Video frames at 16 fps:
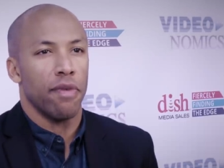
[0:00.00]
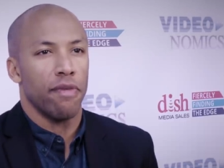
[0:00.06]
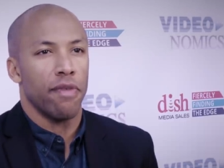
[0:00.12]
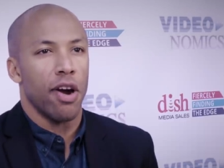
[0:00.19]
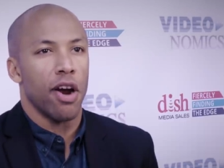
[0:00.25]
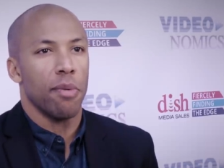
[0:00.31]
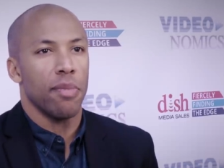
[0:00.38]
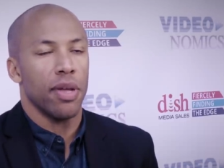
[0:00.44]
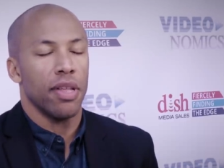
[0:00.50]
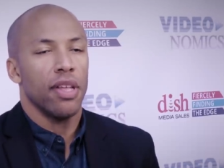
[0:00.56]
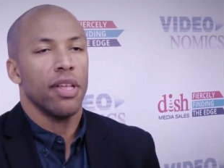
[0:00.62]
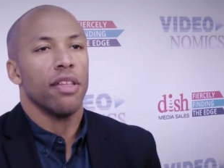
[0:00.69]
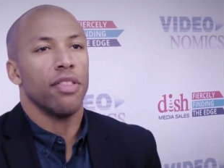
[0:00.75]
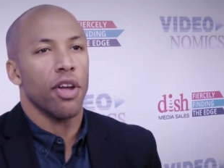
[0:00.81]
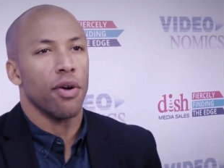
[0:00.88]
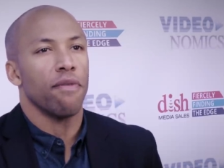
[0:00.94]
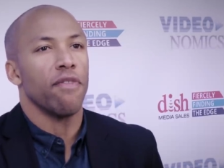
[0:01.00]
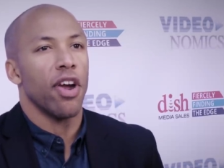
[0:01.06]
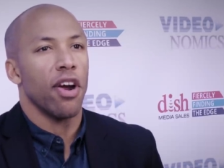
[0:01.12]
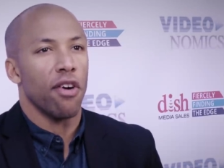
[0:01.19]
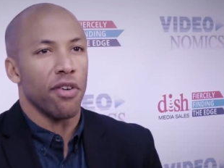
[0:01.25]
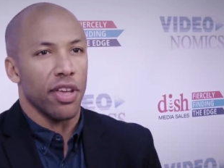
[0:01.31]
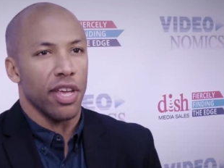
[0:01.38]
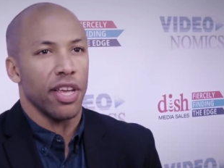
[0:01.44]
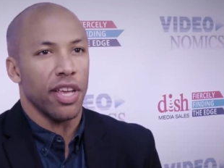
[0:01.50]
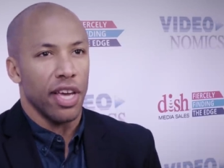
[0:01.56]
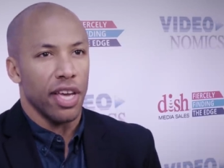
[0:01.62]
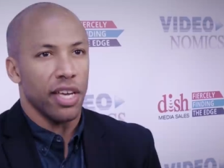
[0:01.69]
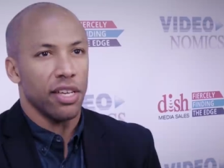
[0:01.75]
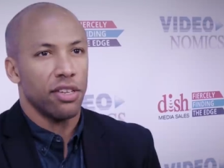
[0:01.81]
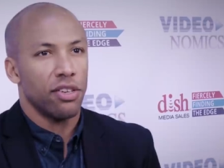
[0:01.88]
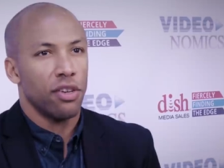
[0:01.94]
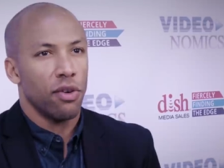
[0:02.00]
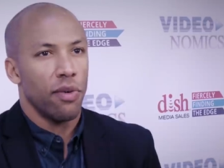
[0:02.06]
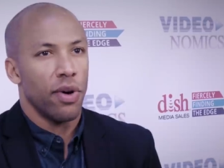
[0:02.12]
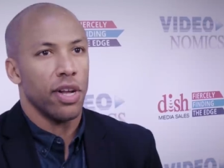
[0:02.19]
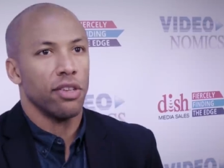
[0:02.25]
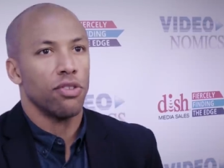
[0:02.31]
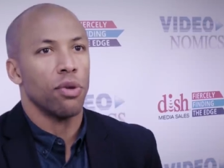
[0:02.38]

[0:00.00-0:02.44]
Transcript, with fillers: environment, they're very engaged, right?